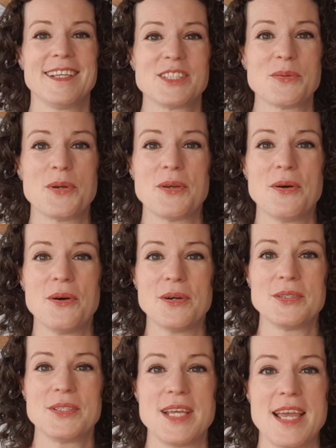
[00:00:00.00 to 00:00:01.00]
So on a
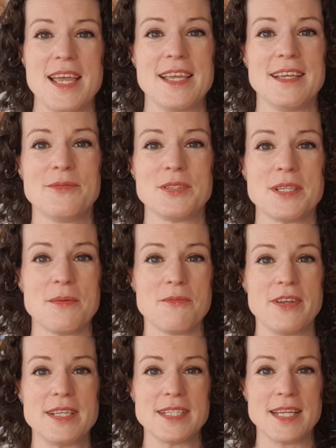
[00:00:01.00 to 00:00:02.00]
hot day, for some
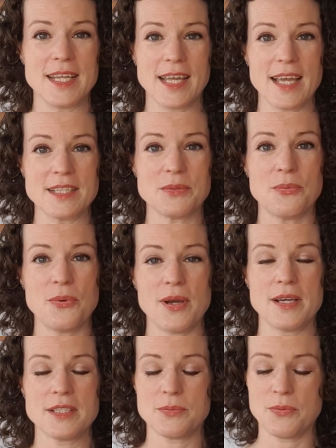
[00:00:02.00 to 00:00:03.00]
reason it gets
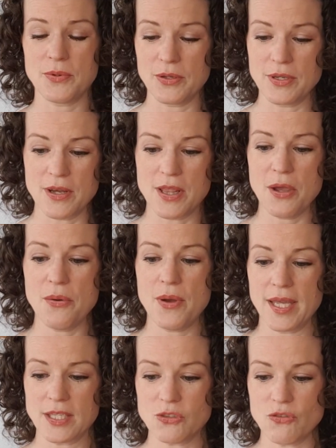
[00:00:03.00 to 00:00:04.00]
worse on our lower
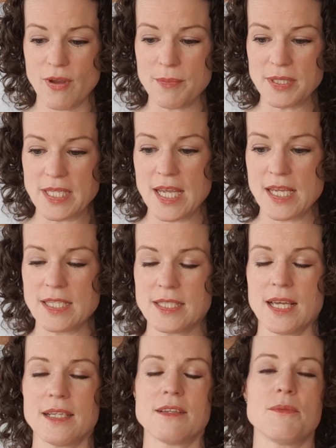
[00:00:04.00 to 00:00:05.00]
extremities,
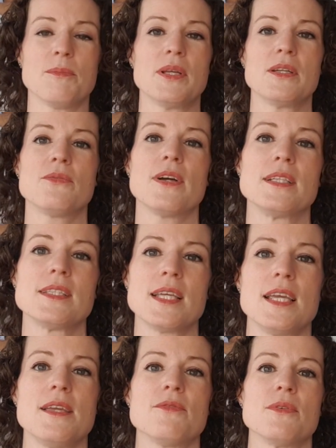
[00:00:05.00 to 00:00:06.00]
and our blood finds
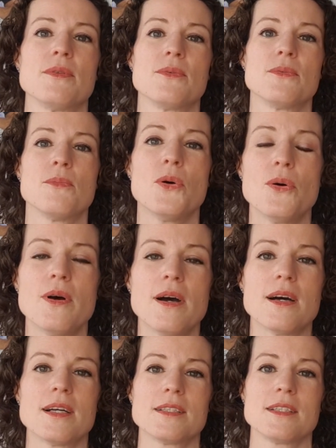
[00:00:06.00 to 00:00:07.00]
it even more
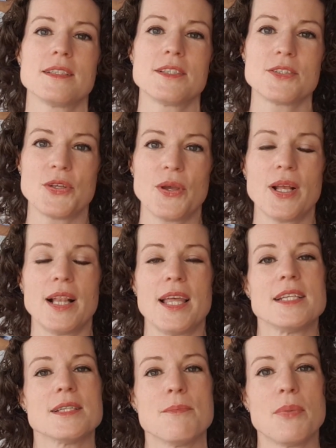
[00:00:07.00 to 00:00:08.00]
harder to
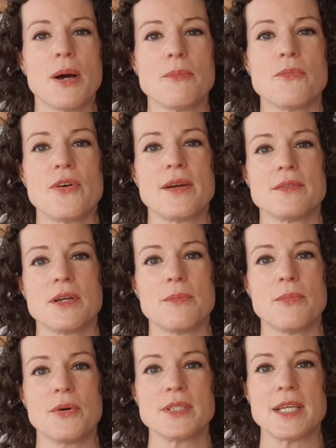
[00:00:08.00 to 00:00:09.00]
circulate and pump around our
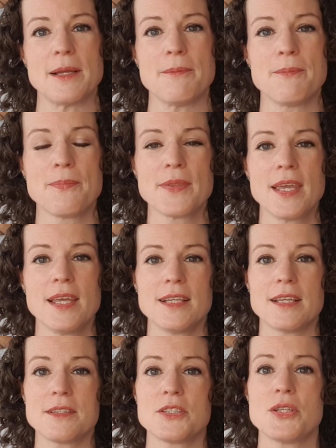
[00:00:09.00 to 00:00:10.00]
body.
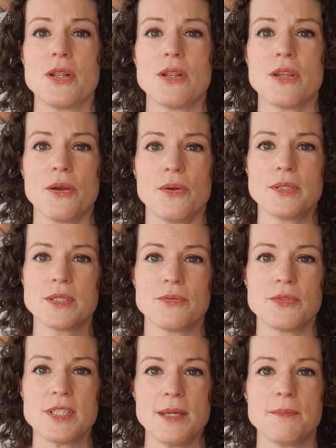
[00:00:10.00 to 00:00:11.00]
Now, there's loads
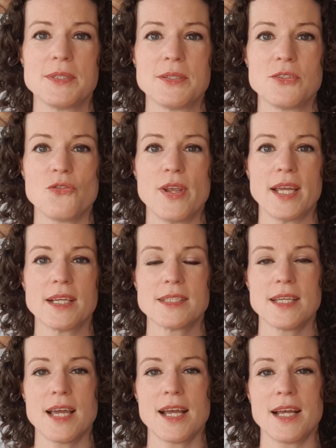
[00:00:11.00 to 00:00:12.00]
of tips and
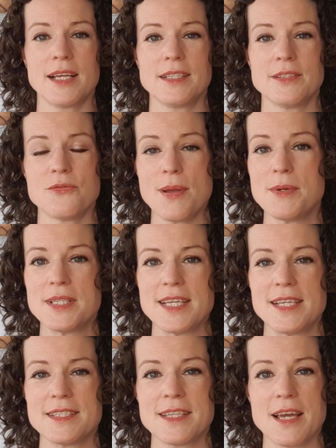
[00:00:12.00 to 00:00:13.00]
tricks and
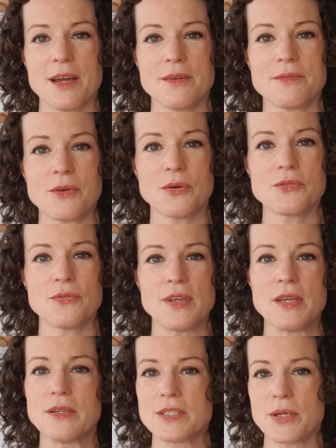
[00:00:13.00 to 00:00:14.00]
remedies that I've got for
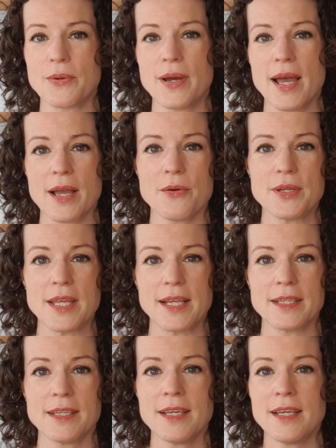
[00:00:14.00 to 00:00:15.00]
you, so hang on
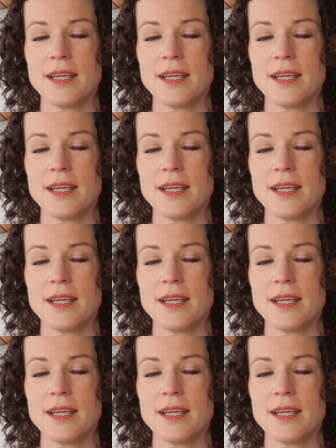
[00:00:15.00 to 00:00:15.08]
in